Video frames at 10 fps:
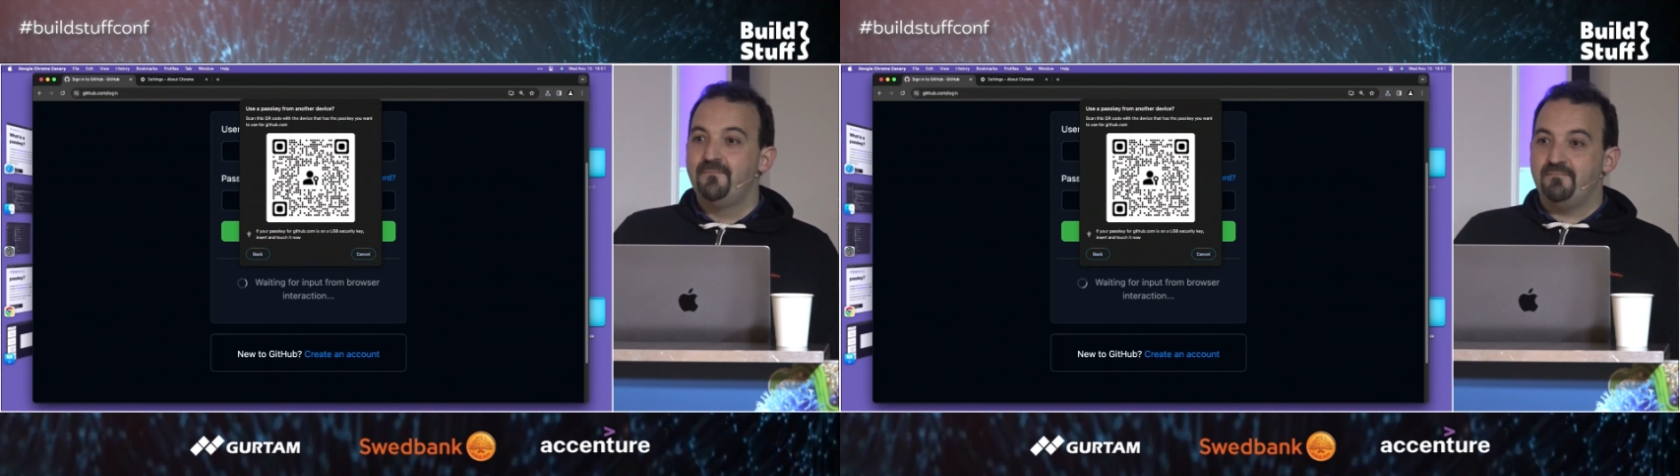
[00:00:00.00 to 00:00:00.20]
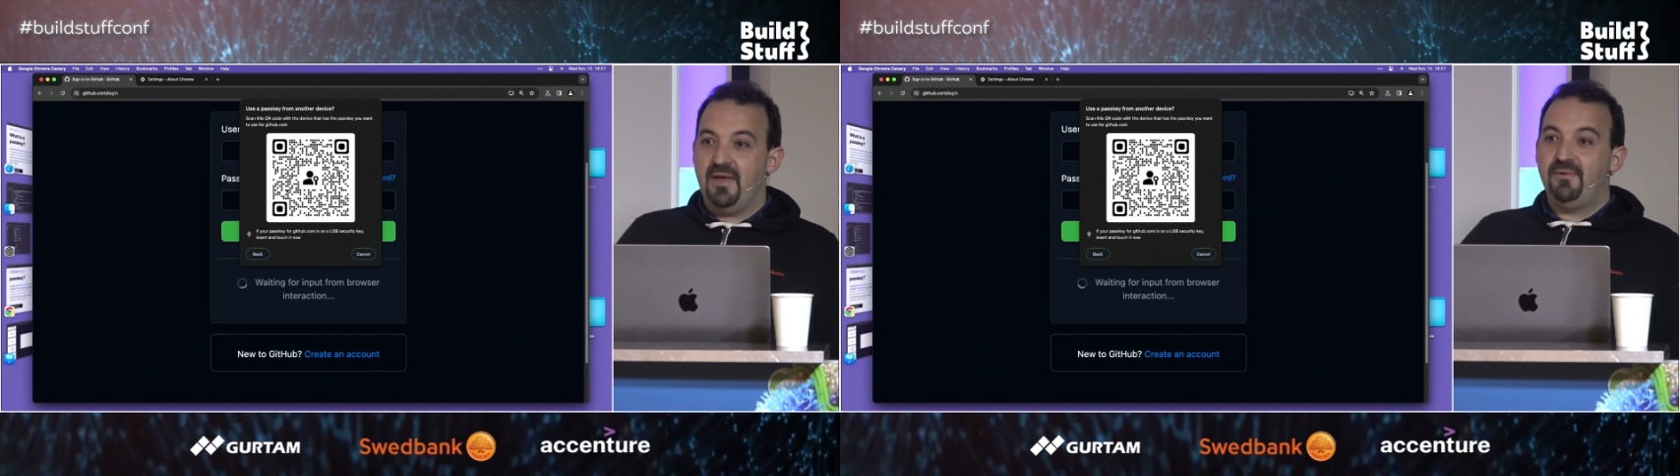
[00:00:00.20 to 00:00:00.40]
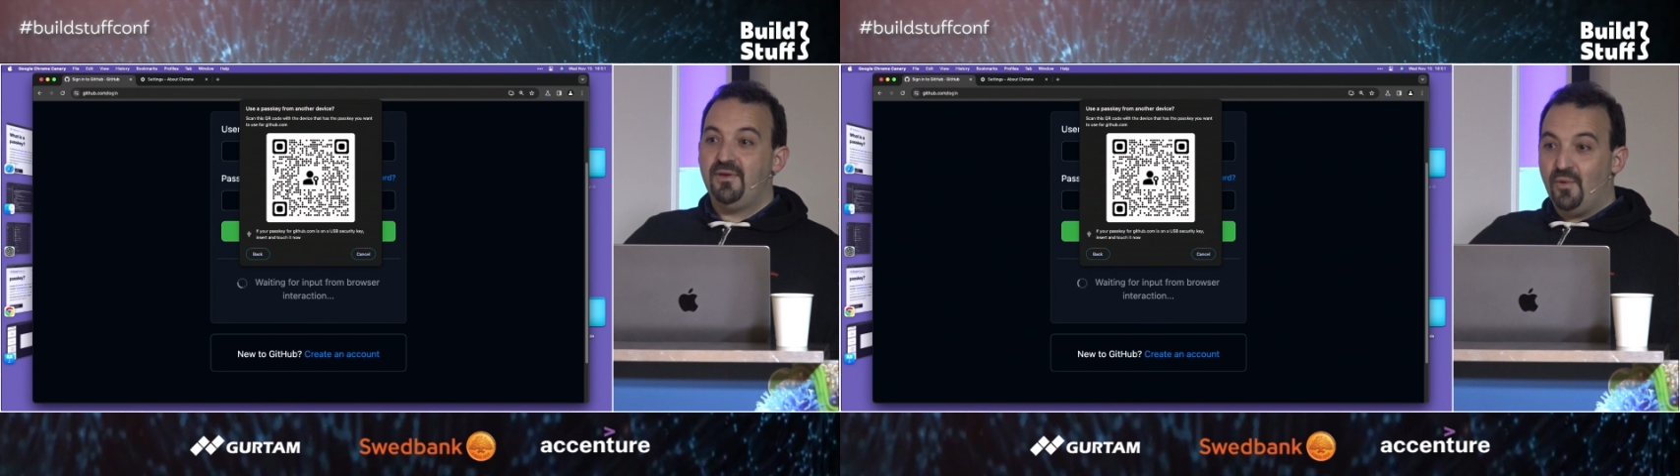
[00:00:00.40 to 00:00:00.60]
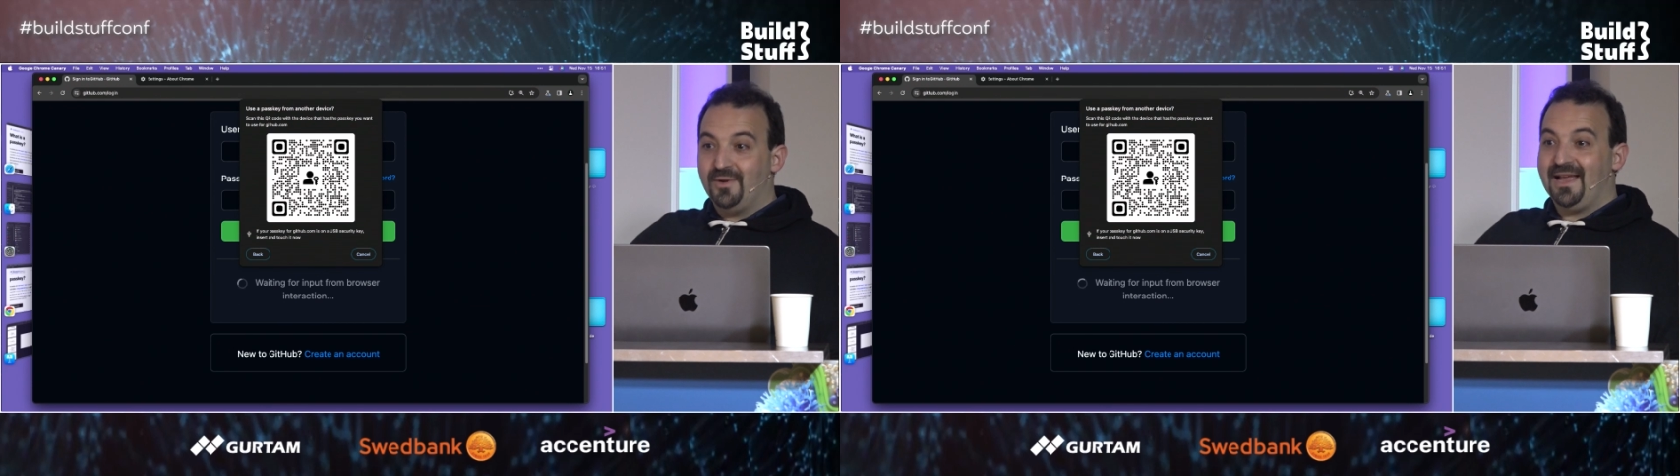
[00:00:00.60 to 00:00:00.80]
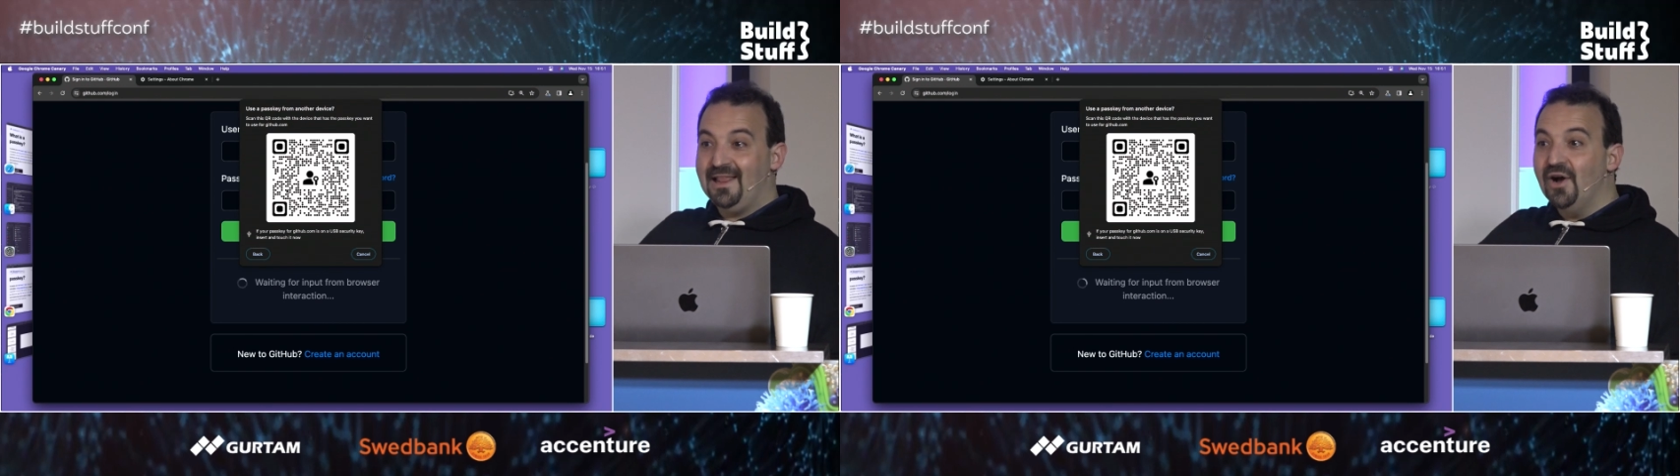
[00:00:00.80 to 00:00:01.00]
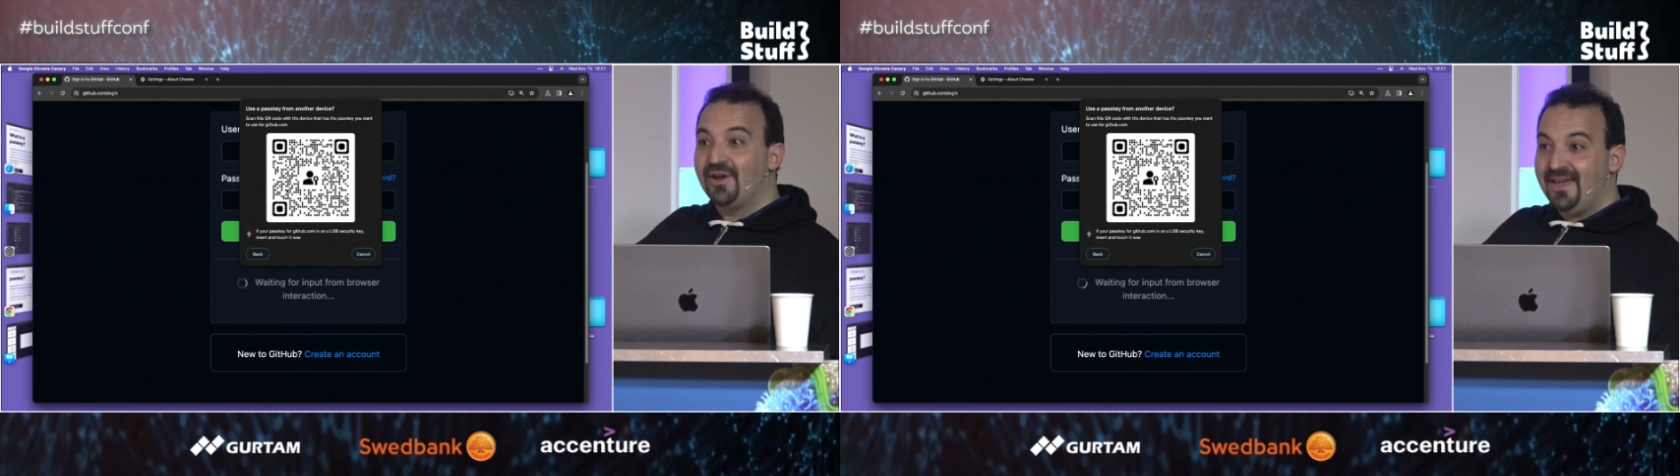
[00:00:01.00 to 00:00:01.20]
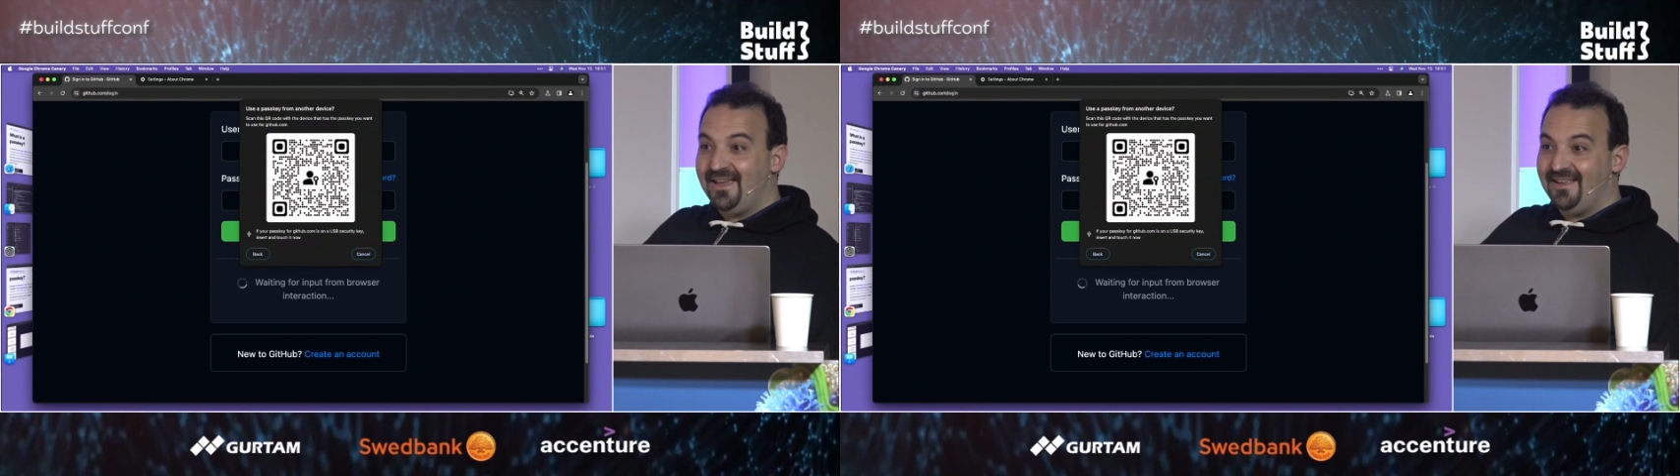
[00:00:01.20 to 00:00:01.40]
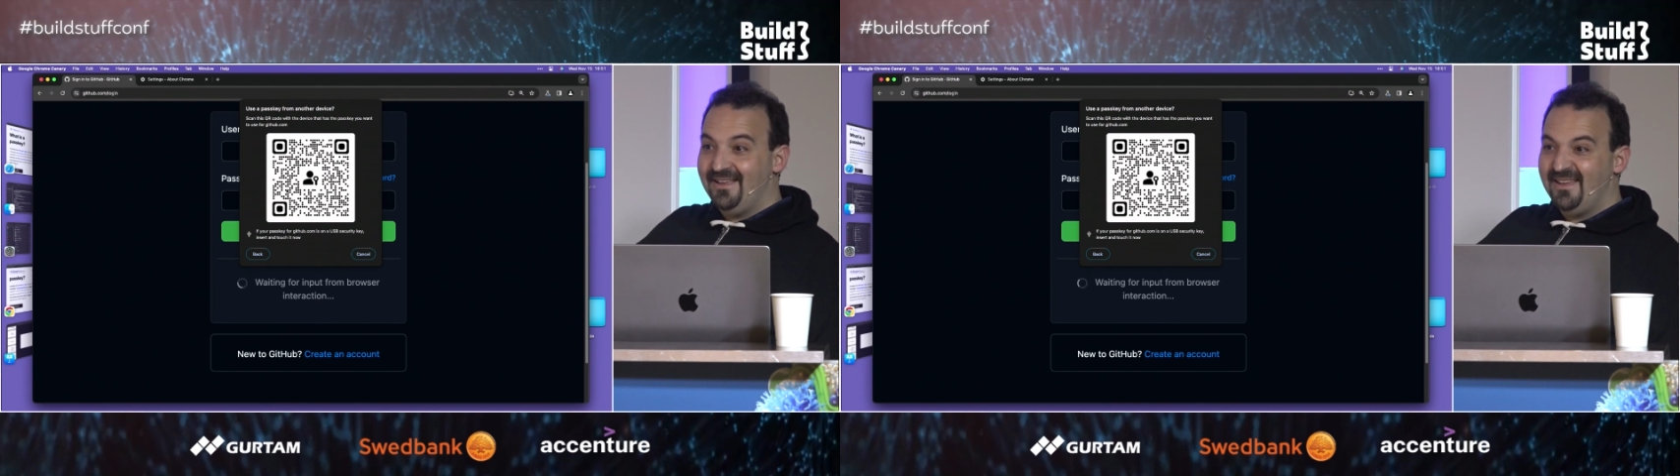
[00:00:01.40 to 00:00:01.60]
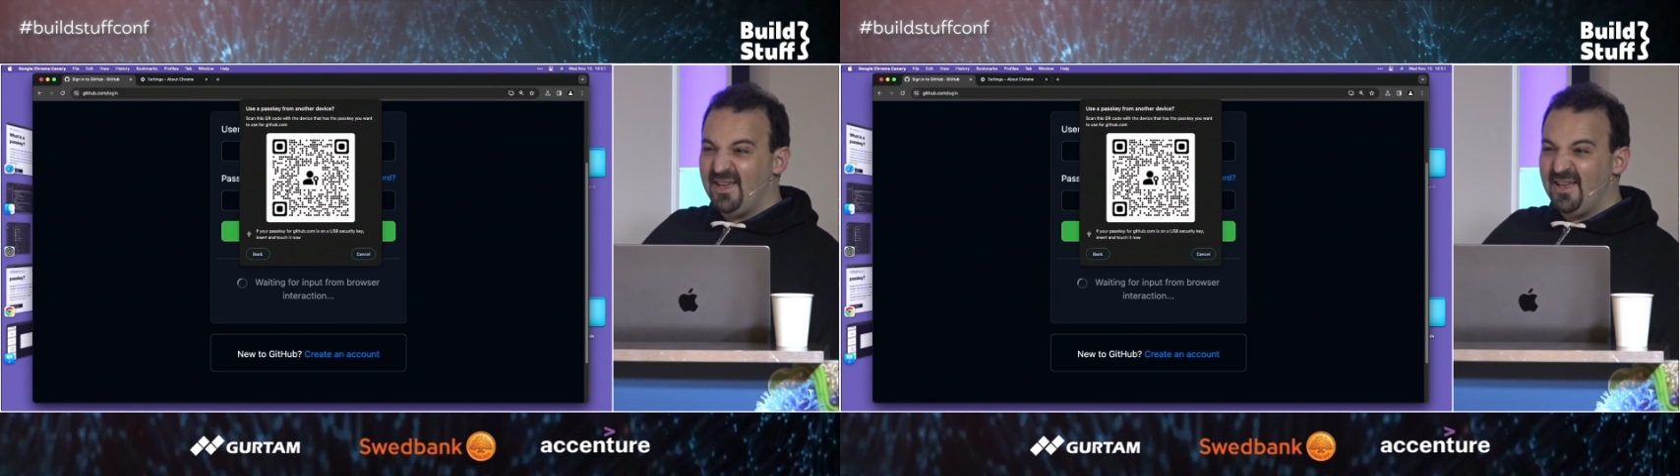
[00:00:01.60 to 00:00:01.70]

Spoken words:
maybe you want to log in